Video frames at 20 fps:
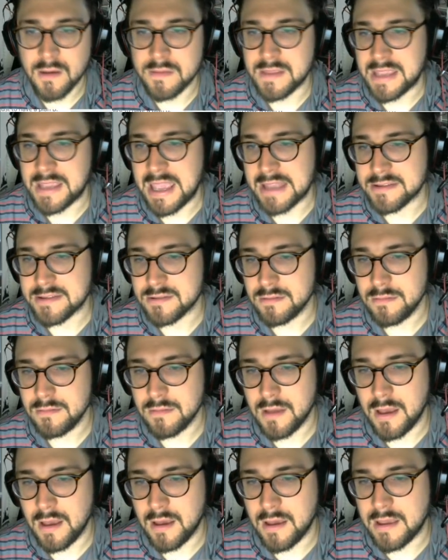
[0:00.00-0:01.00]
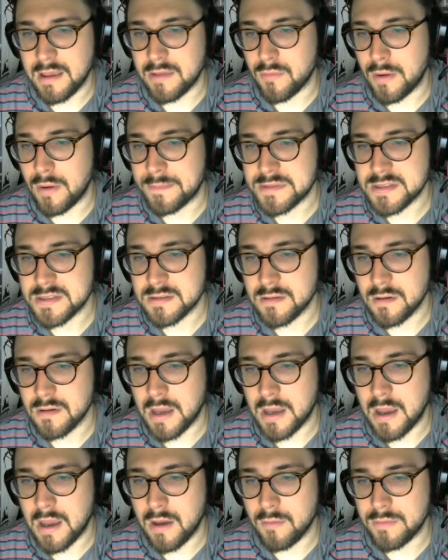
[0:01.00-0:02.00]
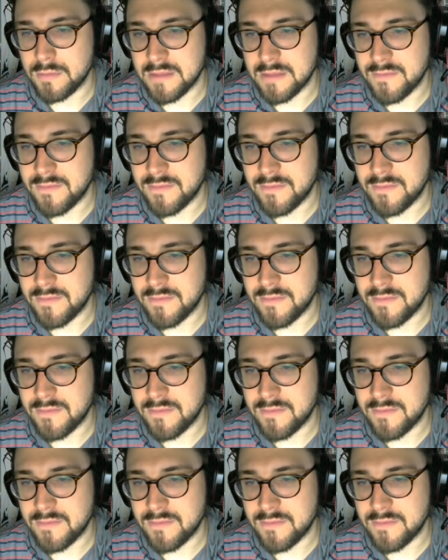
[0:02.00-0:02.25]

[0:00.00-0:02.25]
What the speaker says: the cancel, interrupt when the